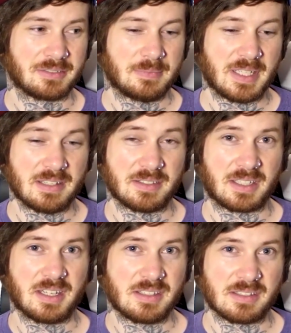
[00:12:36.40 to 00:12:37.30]
And the
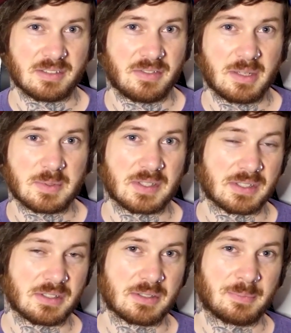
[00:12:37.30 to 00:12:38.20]
kids and the families,
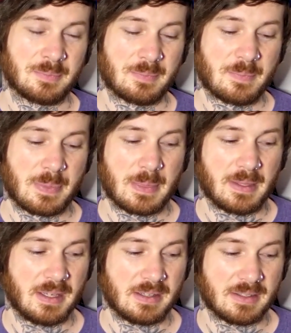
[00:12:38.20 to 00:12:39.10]
you know.
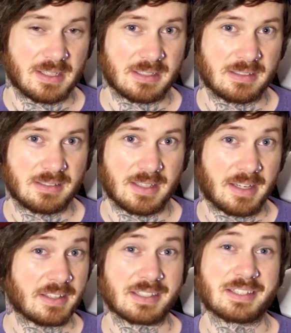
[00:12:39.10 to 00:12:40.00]
And I
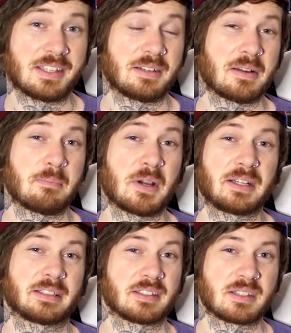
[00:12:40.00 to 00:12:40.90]
guess that's it. I'm
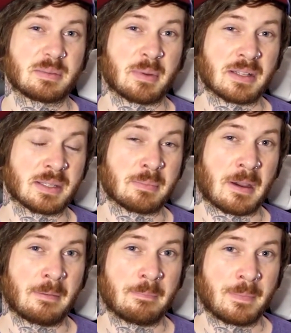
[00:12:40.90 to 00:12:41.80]
Mike. This is Bonsai
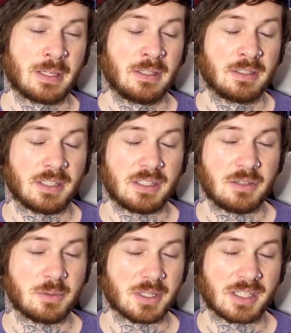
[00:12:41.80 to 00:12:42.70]
Pop. Thank
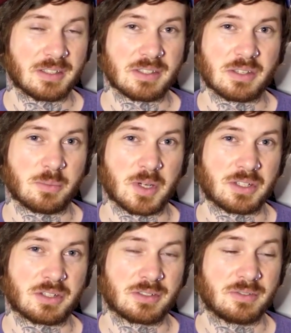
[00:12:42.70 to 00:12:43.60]
you again so
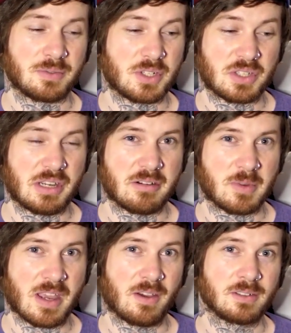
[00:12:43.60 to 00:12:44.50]
much for just hearing me
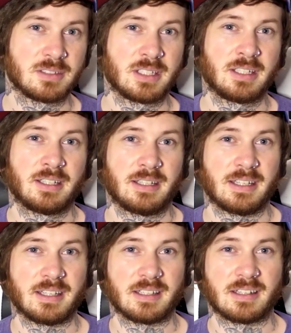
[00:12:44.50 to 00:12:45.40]
out.
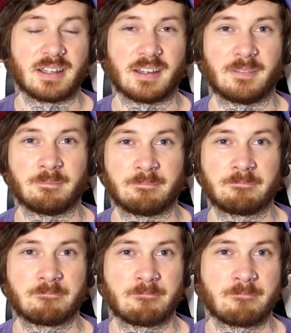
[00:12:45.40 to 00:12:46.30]
And
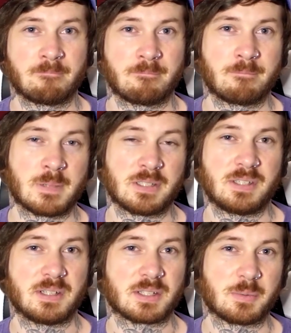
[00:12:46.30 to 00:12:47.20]
see
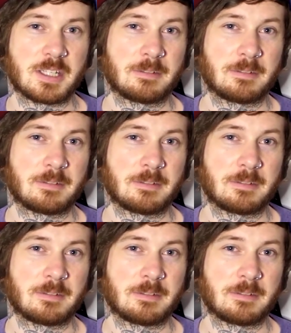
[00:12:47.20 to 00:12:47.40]
you next week.